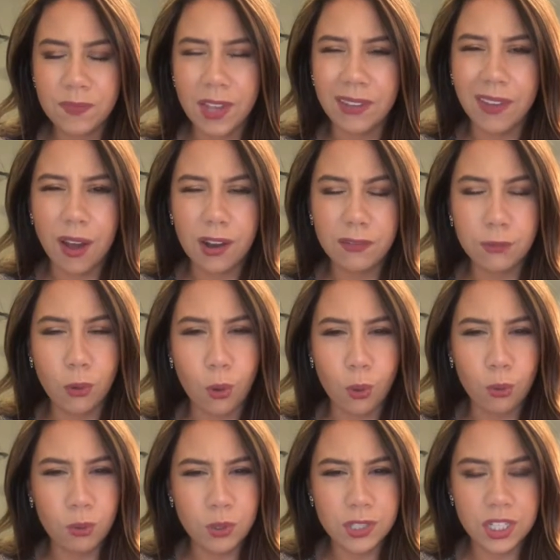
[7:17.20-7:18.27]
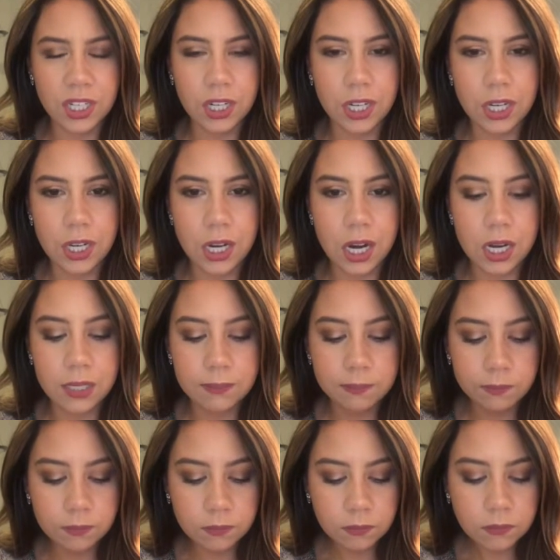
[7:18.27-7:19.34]
A lot of older
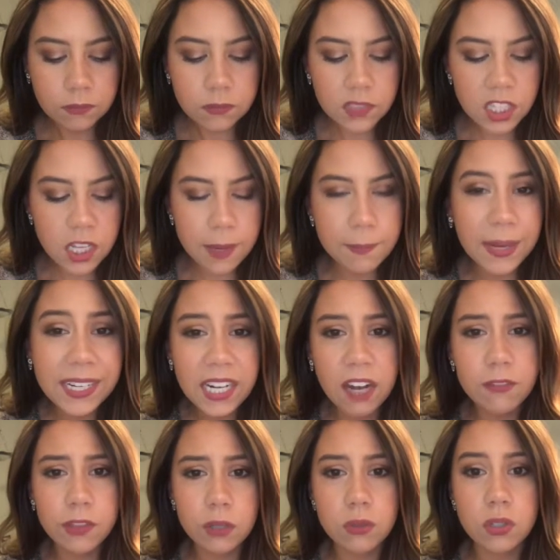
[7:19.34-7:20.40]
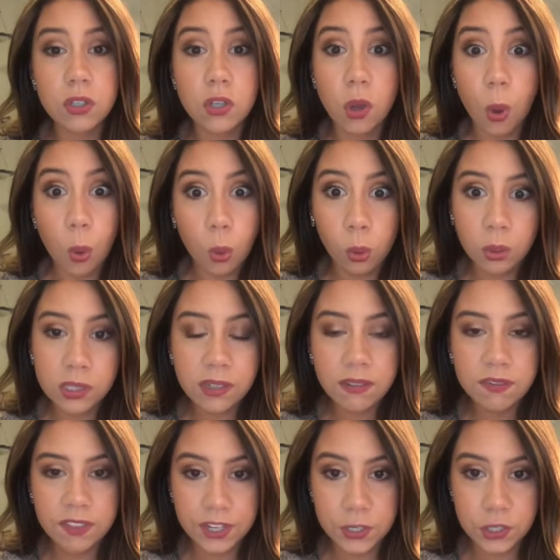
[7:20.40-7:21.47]
might have those gold
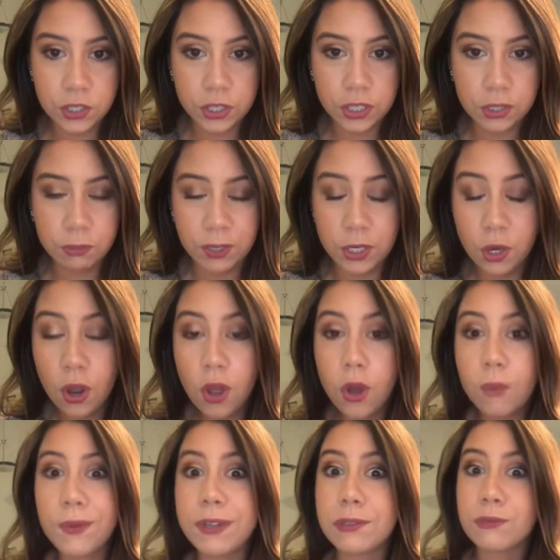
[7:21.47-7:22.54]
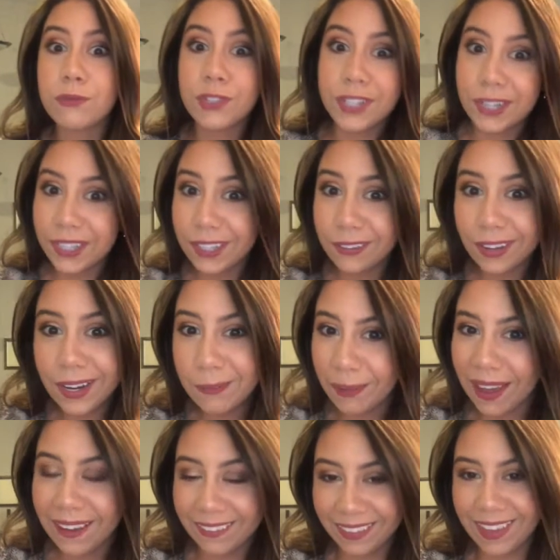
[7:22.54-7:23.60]
fixtures, which was really great
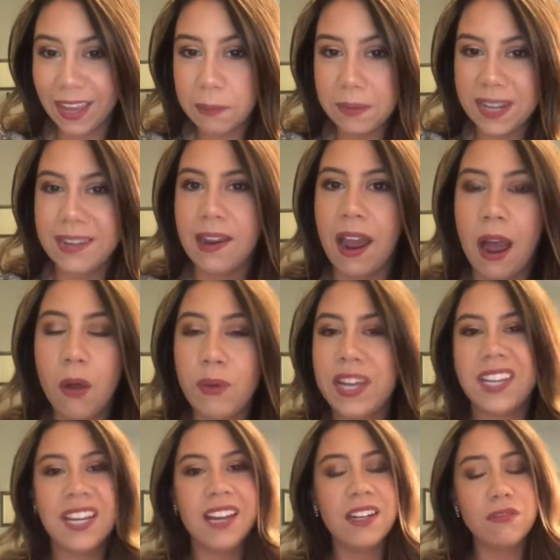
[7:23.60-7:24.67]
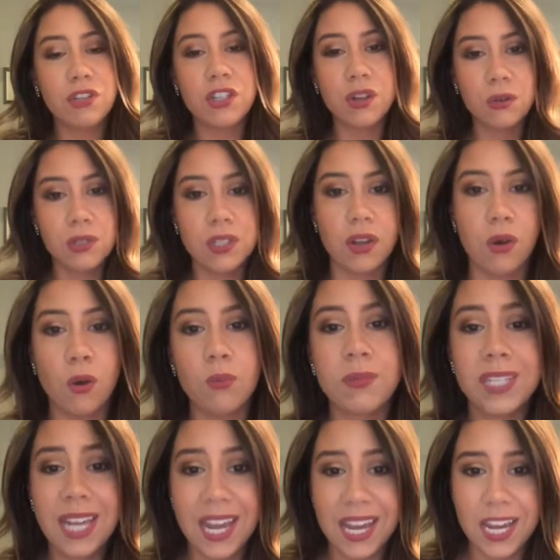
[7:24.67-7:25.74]
back then, but now it kind of shows the
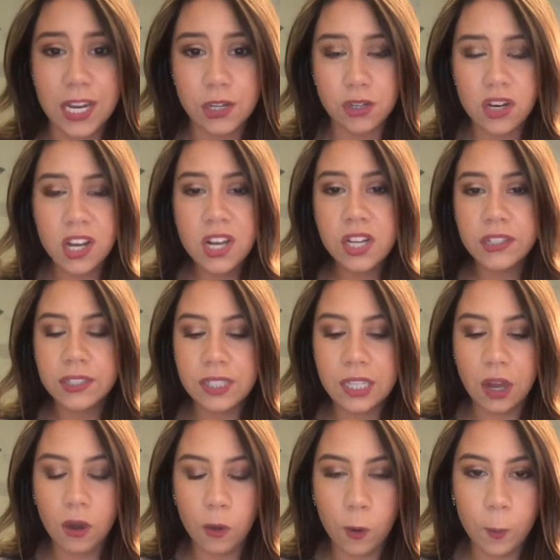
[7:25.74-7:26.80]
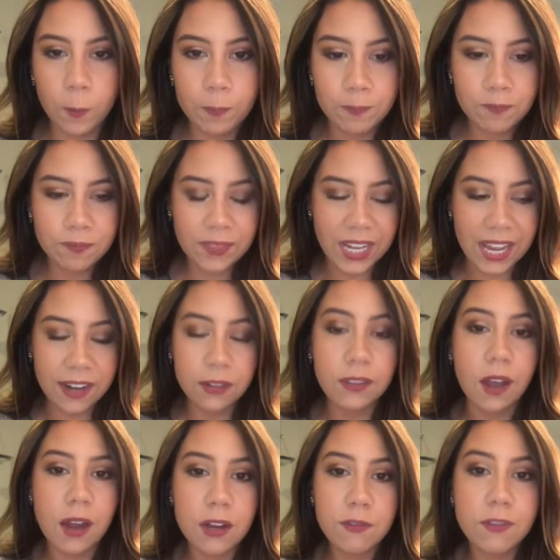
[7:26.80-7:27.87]
home's age. So, and a
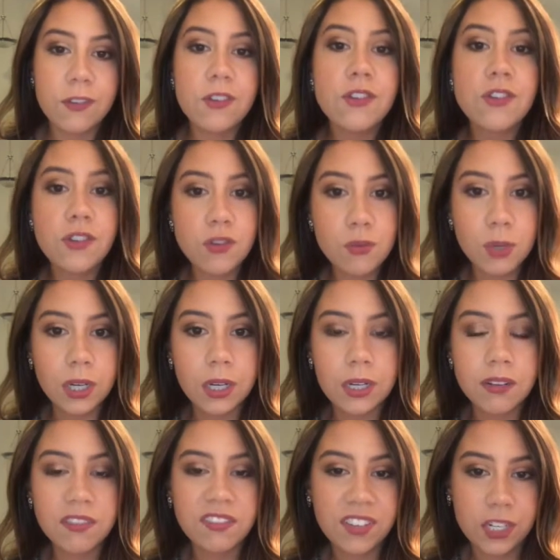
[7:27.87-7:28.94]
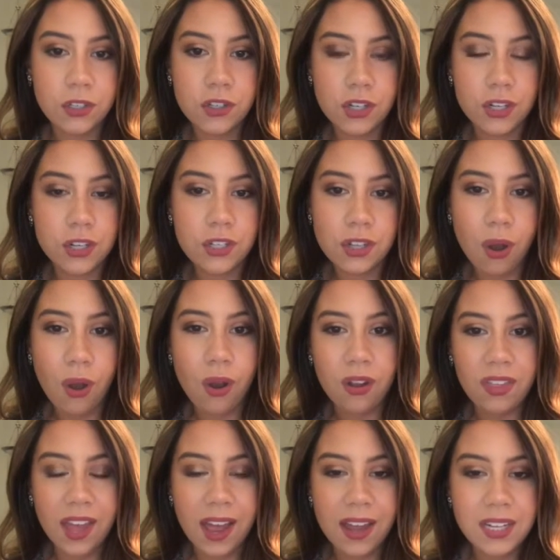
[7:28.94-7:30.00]
lot of newer fixtures
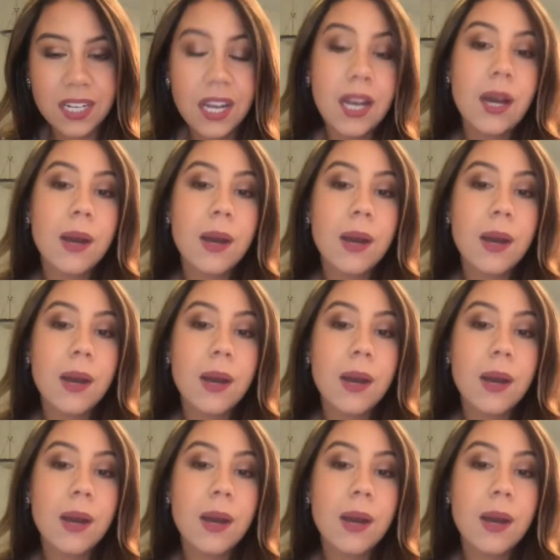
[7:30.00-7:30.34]
are that